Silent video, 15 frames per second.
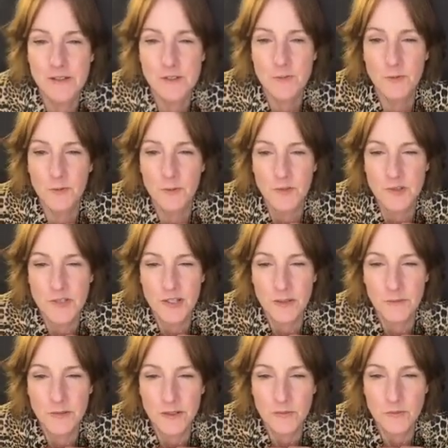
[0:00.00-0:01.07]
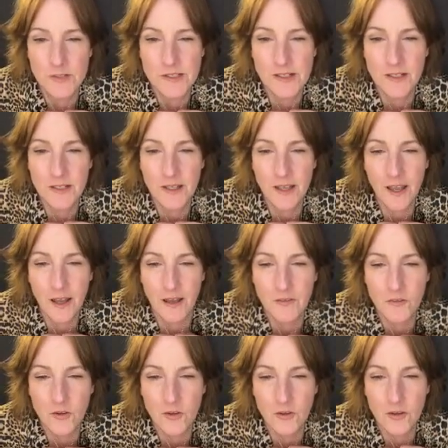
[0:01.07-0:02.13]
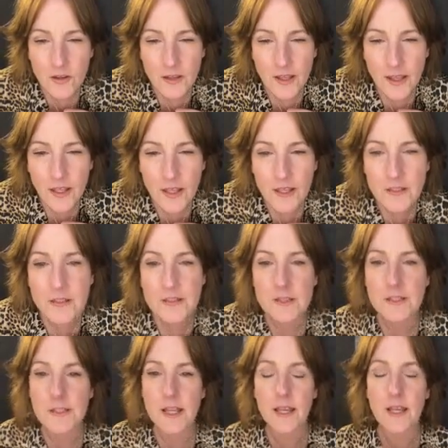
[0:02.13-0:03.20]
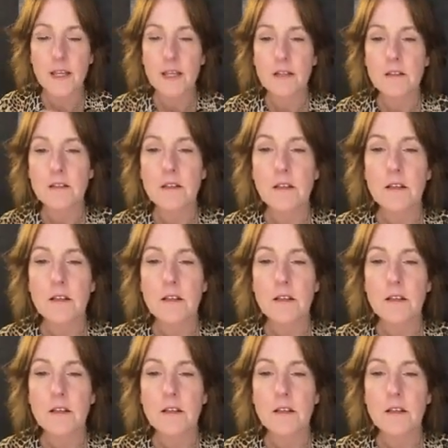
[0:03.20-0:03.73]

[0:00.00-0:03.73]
Super Bowl champion was in Cavalcade today.